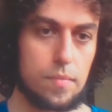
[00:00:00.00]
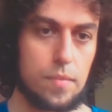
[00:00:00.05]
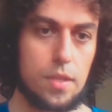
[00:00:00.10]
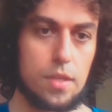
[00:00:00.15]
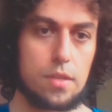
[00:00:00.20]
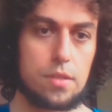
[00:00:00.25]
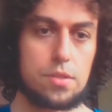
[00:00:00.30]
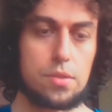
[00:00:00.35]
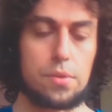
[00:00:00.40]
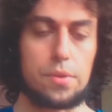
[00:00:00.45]

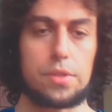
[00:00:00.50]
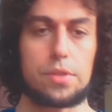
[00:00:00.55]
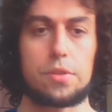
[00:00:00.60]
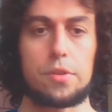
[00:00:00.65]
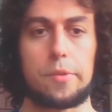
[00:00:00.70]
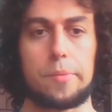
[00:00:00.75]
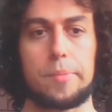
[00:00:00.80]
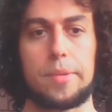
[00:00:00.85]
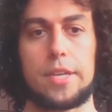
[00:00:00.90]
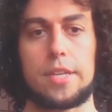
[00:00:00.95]
So it
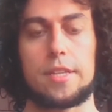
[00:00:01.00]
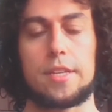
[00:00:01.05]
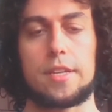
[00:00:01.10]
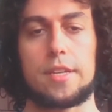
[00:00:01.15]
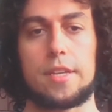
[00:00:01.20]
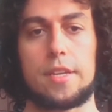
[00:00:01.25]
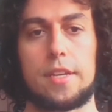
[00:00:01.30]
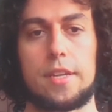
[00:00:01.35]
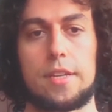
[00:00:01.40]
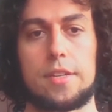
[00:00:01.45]
could be
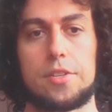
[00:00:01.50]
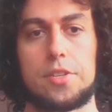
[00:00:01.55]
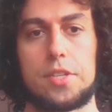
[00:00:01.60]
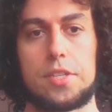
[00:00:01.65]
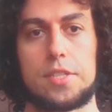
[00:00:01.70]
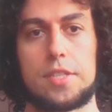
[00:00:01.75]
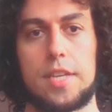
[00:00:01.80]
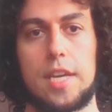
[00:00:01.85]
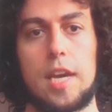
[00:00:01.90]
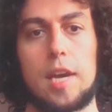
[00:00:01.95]
that it
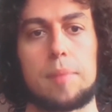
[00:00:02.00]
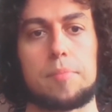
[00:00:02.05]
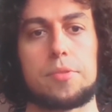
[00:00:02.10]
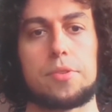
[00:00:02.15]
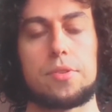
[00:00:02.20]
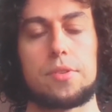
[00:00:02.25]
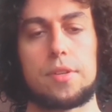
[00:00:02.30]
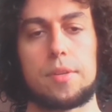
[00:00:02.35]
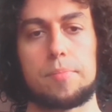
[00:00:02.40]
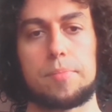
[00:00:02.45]
just
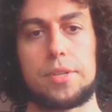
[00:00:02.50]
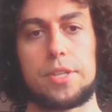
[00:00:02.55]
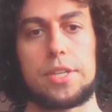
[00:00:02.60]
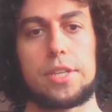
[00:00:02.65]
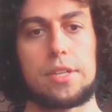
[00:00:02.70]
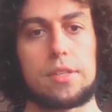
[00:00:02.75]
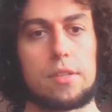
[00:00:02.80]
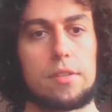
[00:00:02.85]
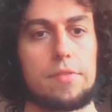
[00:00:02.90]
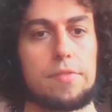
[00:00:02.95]
captured a
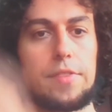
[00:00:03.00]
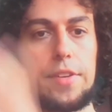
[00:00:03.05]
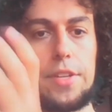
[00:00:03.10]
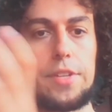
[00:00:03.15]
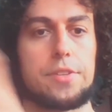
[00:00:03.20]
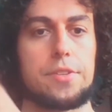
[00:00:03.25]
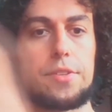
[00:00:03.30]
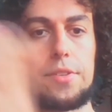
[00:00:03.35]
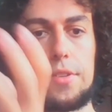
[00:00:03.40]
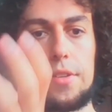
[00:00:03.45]
particular
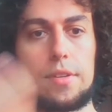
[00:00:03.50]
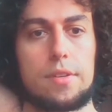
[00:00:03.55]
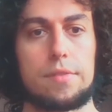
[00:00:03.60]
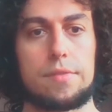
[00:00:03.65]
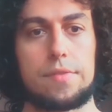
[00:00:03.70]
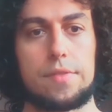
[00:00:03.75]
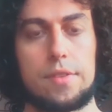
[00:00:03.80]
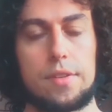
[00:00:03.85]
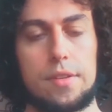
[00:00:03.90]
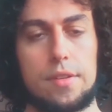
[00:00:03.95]
feature of
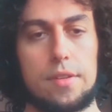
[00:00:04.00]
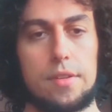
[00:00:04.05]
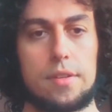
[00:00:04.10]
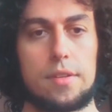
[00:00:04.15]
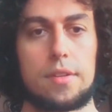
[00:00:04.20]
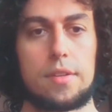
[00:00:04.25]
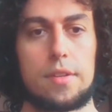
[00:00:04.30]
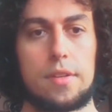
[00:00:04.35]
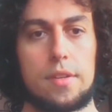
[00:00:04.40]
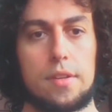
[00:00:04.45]
the
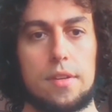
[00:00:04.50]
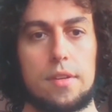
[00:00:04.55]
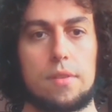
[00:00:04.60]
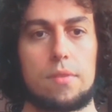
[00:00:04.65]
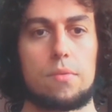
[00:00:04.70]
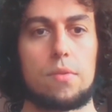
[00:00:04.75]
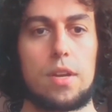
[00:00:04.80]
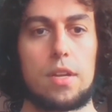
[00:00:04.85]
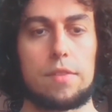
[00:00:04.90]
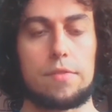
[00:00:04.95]

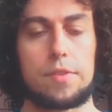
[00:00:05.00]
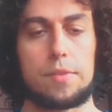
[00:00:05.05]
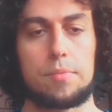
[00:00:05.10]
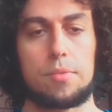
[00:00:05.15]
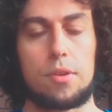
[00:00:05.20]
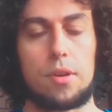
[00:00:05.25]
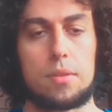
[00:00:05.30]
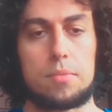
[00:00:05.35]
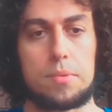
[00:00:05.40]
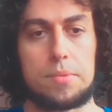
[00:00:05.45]
relevant
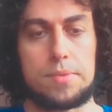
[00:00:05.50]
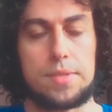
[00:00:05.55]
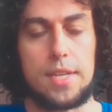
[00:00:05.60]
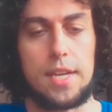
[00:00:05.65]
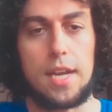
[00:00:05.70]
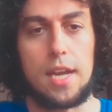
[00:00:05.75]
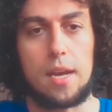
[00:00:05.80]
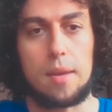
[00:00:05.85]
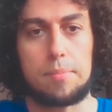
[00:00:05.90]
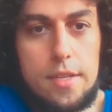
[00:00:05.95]
problems
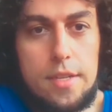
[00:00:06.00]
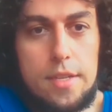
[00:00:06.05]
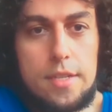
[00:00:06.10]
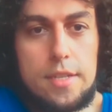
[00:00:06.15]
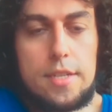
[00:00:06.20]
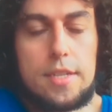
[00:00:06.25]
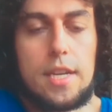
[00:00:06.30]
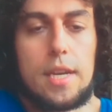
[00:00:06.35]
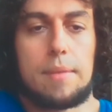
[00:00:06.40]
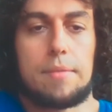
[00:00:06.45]
that happened in
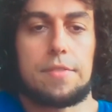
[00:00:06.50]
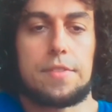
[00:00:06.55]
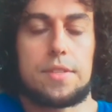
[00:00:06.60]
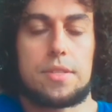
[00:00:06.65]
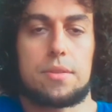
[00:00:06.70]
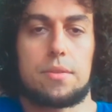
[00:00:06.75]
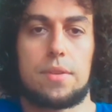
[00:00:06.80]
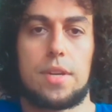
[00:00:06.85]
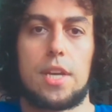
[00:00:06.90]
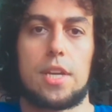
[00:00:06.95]
the time of
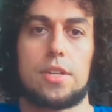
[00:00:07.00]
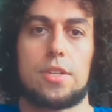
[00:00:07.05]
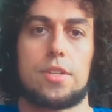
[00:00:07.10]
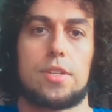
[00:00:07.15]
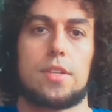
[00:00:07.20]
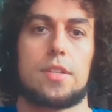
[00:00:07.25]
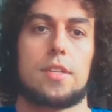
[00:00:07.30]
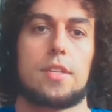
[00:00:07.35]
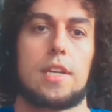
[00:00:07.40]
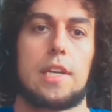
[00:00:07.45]
its
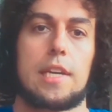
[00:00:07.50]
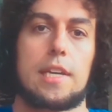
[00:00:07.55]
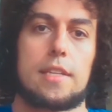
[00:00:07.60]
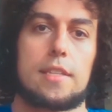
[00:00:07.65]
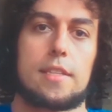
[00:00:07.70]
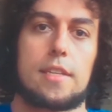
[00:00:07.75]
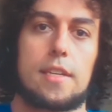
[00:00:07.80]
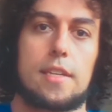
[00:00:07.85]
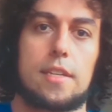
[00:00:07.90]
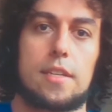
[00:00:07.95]
creation,
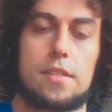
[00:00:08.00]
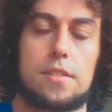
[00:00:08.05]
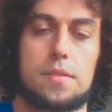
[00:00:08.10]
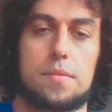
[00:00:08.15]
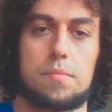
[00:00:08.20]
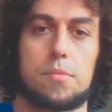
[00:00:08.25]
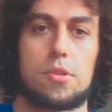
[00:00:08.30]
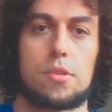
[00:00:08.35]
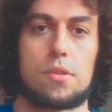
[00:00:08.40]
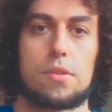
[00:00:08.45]
and that
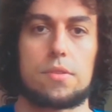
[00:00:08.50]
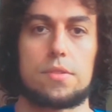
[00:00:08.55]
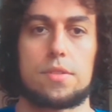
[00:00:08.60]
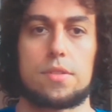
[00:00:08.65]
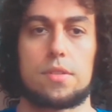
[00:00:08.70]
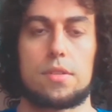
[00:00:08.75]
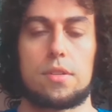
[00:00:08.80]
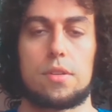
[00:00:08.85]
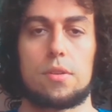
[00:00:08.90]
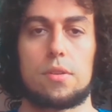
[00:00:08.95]
its morals
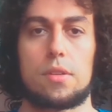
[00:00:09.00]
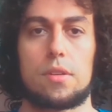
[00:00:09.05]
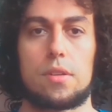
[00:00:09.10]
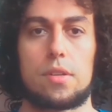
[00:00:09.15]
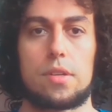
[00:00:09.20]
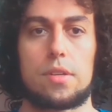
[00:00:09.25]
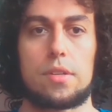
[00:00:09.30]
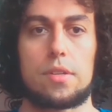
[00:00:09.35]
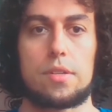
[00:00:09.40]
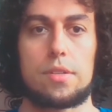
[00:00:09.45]
are no
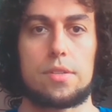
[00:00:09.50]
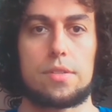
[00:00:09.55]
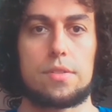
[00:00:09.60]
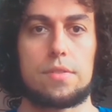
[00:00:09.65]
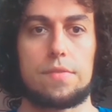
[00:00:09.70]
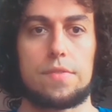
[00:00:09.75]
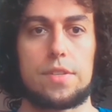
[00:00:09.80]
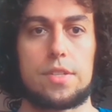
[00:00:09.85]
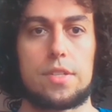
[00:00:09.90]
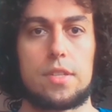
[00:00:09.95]
longer
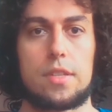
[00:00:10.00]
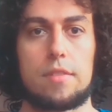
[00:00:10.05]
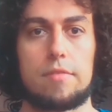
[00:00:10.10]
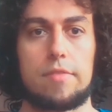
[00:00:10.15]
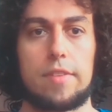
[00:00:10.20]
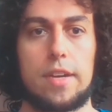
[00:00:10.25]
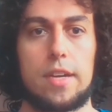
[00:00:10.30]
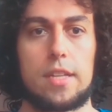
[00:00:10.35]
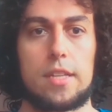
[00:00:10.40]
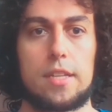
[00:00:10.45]
sufficiently
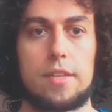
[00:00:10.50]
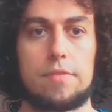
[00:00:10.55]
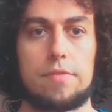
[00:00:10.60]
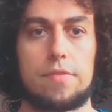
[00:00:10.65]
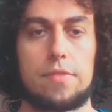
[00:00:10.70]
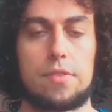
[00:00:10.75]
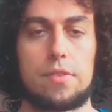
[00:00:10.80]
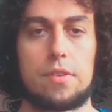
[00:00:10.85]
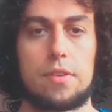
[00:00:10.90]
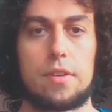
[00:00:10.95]
valid
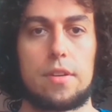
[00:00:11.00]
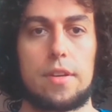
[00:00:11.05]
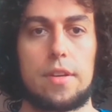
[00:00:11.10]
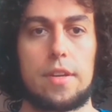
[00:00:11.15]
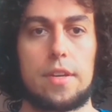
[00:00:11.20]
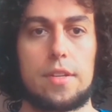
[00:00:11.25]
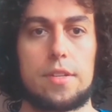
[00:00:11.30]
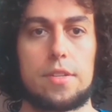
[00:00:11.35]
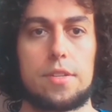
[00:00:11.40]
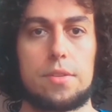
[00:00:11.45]
for
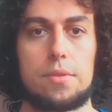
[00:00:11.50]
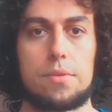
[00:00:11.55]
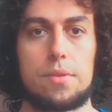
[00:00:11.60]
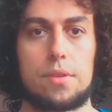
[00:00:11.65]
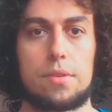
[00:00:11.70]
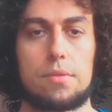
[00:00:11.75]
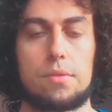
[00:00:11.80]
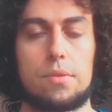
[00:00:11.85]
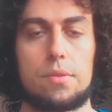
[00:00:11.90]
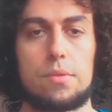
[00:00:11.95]
it to
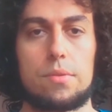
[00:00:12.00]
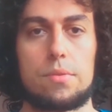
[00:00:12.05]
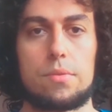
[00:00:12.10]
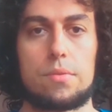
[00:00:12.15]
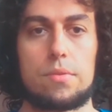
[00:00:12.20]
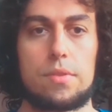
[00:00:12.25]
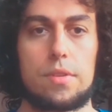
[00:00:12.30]
accrue